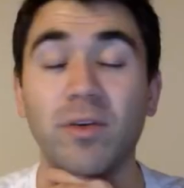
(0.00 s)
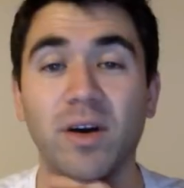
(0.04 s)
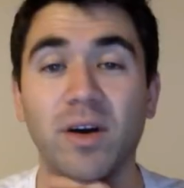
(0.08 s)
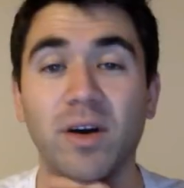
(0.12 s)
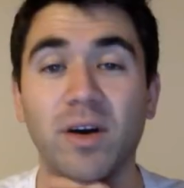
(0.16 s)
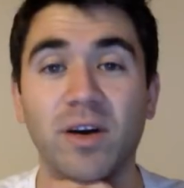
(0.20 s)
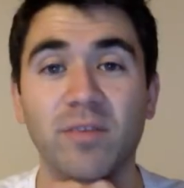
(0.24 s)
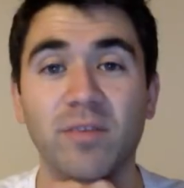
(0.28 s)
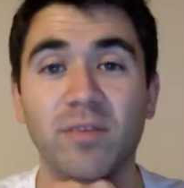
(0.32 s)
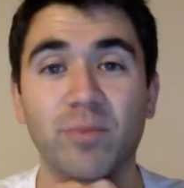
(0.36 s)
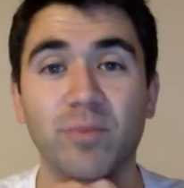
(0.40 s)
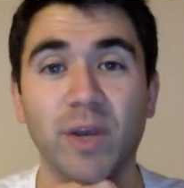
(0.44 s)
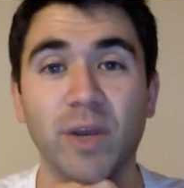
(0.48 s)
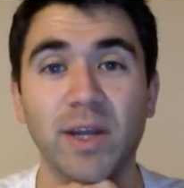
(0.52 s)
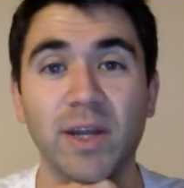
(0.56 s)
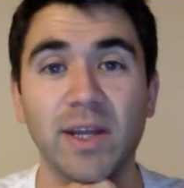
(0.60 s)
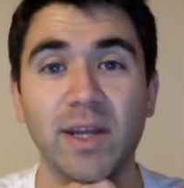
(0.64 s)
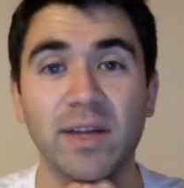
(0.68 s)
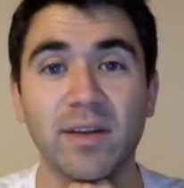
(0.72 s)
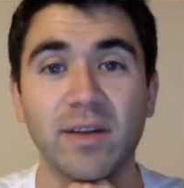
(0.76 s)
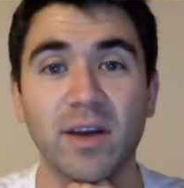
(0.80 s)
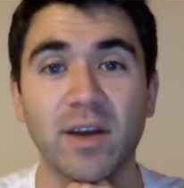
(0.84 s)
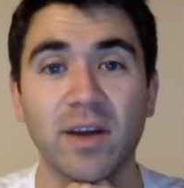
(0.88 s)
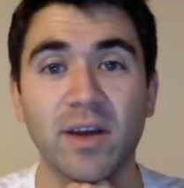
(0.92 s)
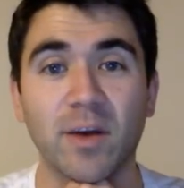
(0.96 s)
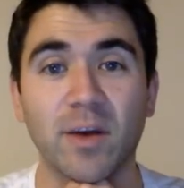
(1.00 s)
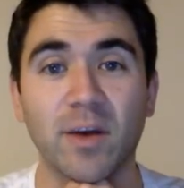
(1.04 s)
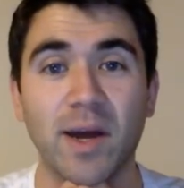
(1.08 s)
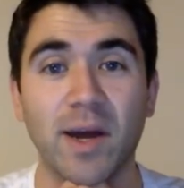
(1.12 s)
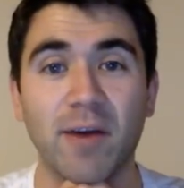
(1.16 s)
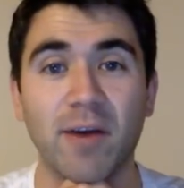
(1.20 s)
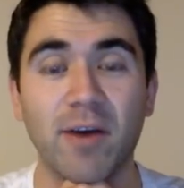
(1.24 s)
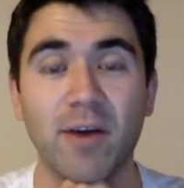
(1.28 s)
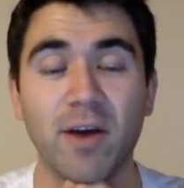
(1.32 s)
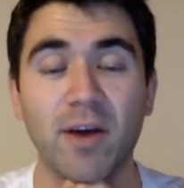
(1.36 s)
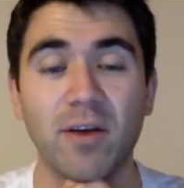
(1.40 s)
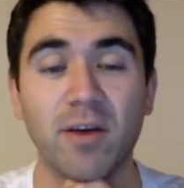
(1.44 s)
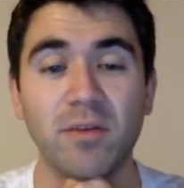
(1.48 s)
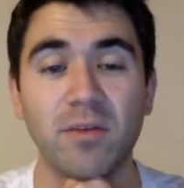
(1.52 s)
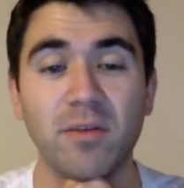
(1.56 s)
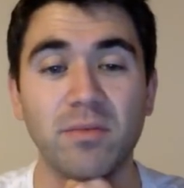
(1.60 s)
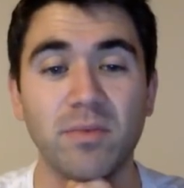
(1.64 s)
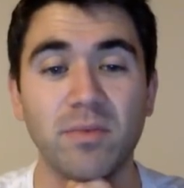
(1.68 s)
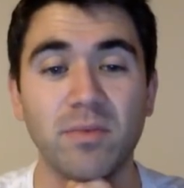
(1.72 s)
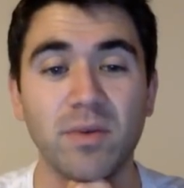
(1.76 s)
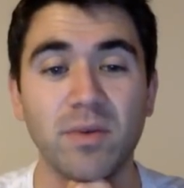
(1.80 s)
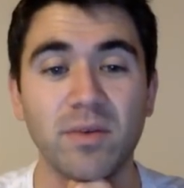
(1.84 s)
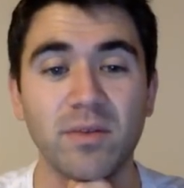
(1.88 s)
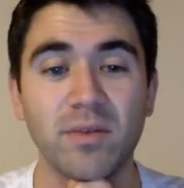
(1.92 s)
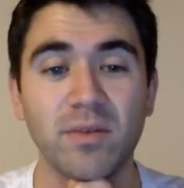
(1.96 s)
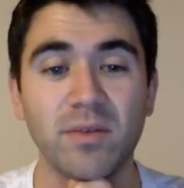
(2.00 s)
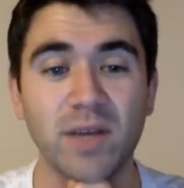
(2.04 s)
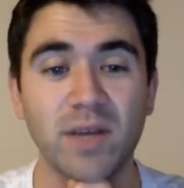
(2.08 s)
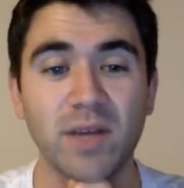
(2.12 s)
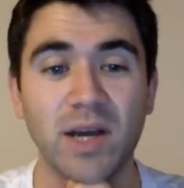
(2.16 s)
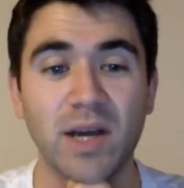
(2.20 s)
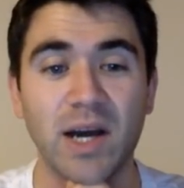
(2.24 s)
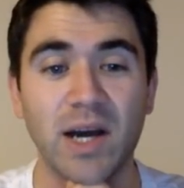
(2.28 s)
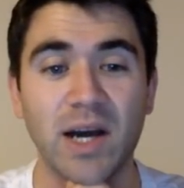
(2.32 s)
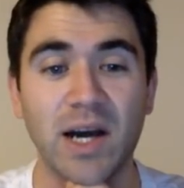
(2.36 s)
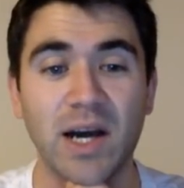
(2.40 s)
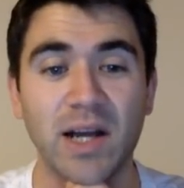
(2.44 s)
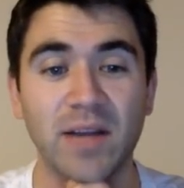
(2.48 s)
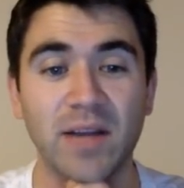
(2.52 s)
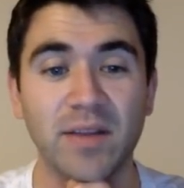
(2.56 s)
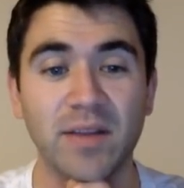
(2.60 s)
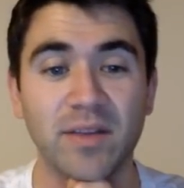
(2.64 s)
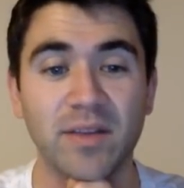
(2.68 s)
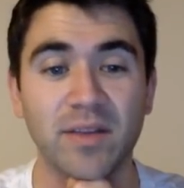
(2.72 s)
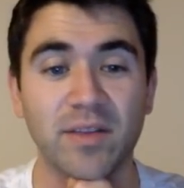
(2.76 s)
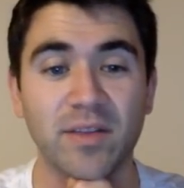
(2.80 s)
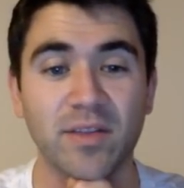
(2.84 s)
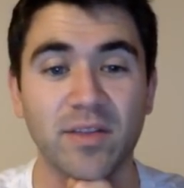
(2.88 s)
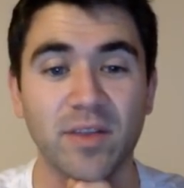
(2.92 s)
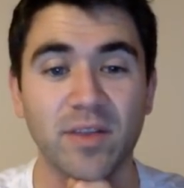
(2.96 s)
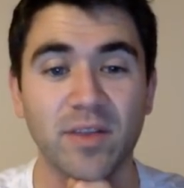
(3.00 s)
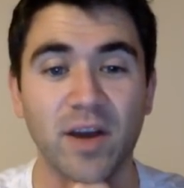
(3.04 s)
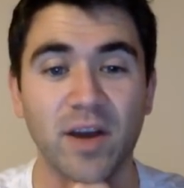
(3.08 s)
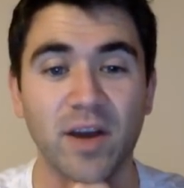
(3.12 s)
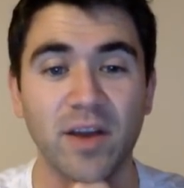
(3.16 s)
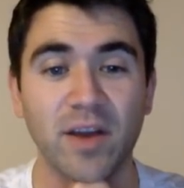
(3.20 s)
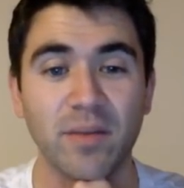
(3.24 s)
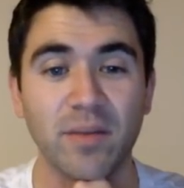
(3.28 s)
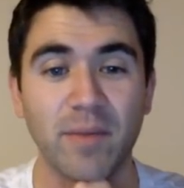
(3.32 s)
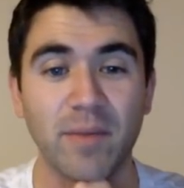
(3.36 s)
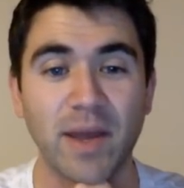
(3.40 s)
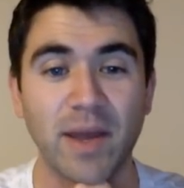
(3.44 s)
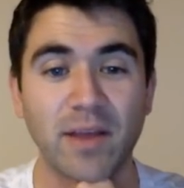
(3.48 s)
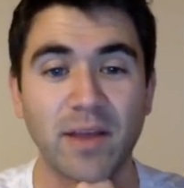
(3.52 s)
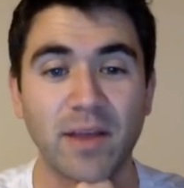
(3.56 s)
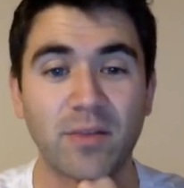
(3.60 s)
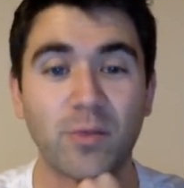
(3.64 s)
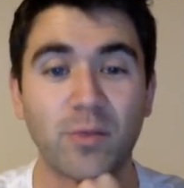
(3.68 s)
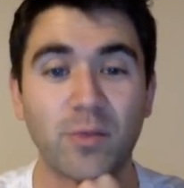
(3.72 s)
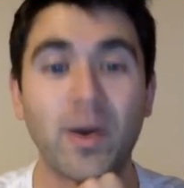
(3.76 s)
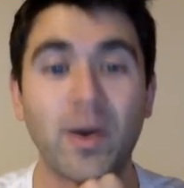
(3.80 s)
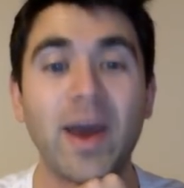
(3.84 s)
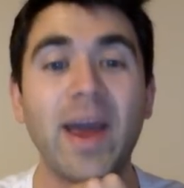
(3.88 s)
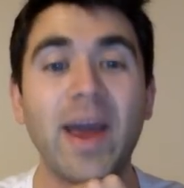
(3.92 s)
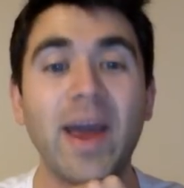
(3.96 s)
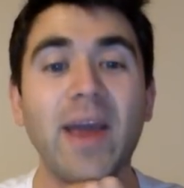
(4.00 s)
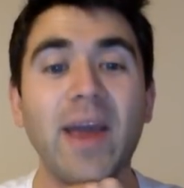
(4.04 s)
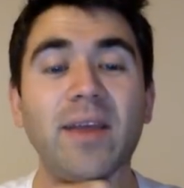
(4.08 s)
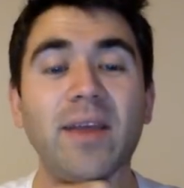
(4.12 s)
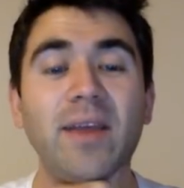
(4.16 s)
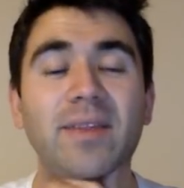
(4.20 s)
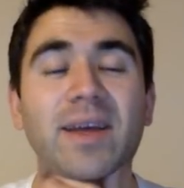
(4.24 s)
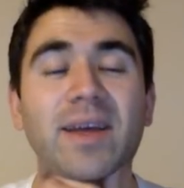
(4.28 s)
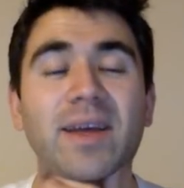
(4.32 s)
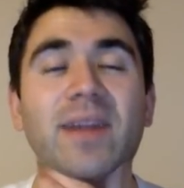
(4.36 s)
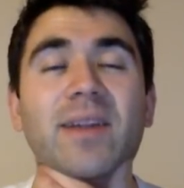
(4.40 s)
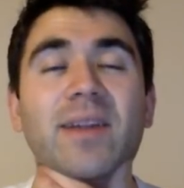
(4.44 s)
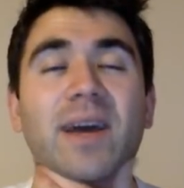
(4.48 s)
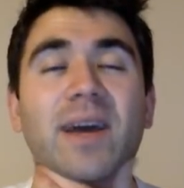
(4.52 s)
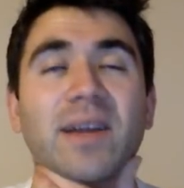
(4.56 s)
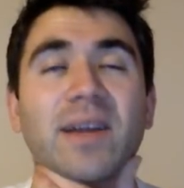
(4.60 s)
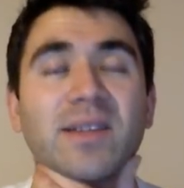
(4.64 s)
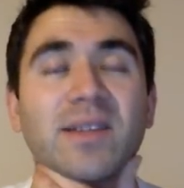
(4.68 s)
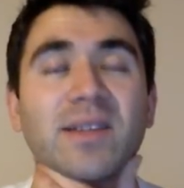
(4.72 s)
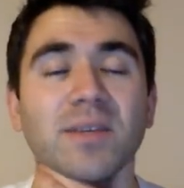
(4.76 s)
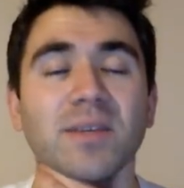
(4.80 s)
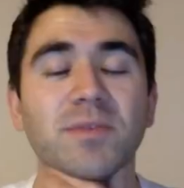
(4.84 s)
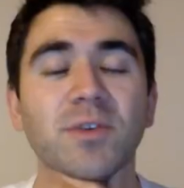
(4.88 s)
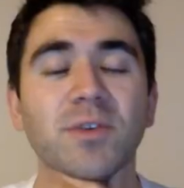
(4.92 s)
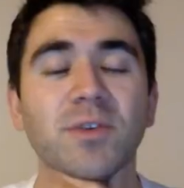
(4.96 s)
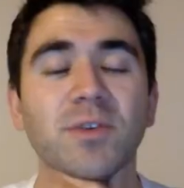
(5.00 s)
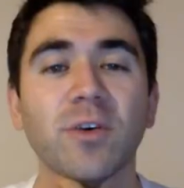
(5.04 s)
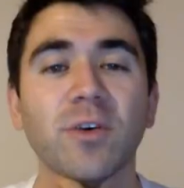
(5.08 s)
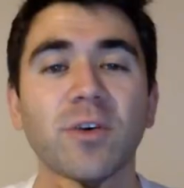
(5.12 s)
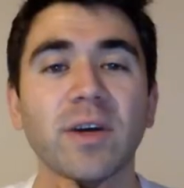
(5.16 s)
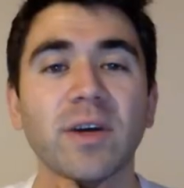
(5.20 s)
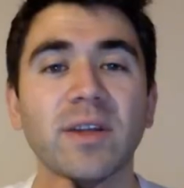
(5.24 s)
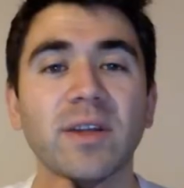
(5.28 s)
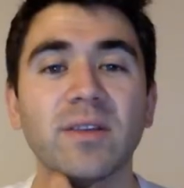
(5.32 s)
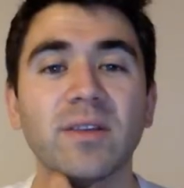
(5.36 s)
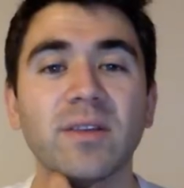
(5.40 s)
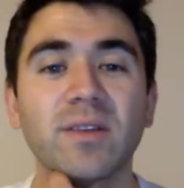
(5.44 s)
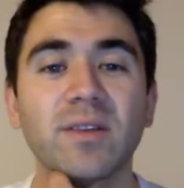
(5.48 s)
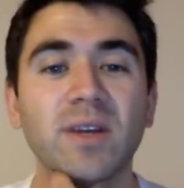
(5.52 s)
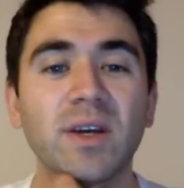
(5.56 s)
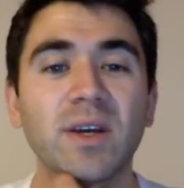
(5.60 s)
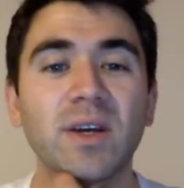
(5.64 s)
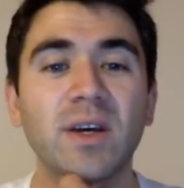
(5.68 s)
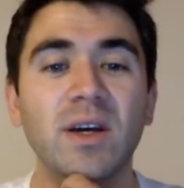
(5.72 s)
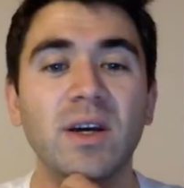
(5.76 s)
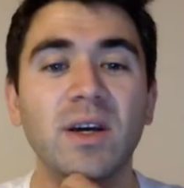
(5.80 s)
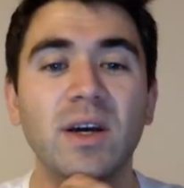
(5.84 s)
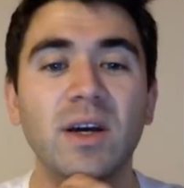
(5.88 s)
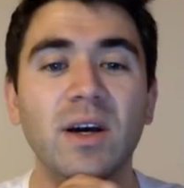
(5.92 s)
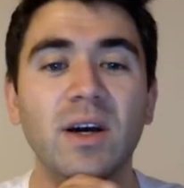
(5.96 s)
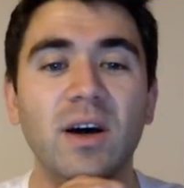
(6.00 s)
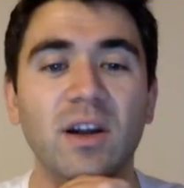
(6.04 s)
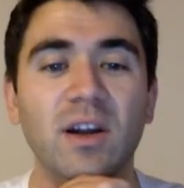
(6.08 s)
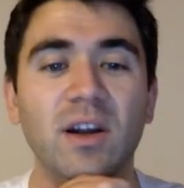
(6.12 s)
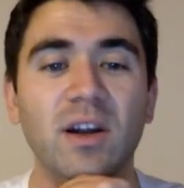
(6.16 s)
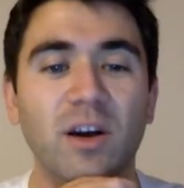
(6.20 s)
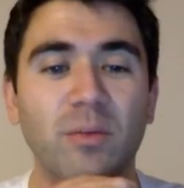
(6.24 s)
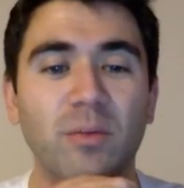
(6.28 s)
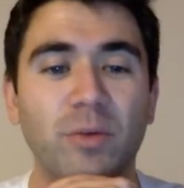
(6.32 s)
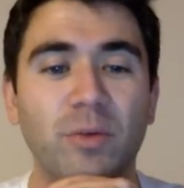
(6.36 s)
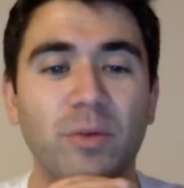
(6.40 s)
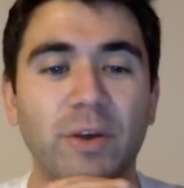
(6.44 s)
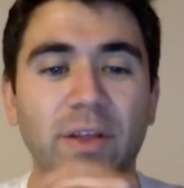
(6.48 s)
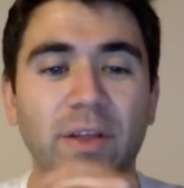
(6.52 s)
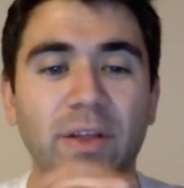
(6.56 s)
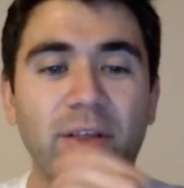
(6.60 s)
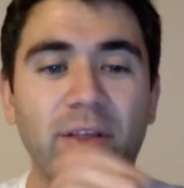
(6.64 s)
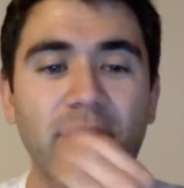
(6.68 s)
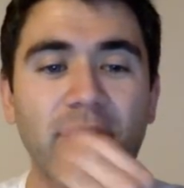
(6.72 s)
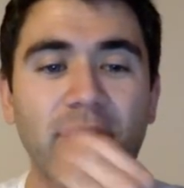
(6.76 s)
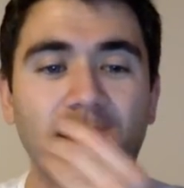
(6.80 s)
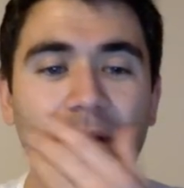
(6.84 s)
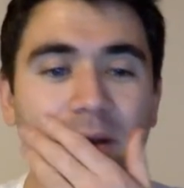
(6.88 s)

of bringing in Aguero, and the guy that makes way then ends up scoring a lot of points.